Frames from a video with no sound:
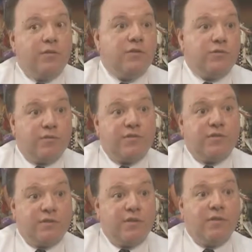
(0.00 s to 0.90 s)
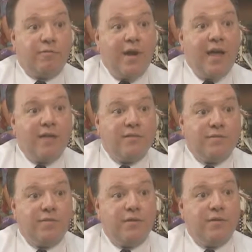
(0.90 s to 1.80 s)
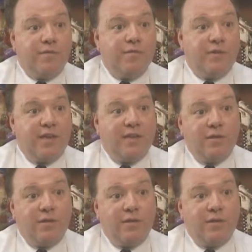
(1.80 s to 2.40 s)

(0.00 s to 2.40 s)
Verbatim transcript: The only stores that are still around, if you, if you take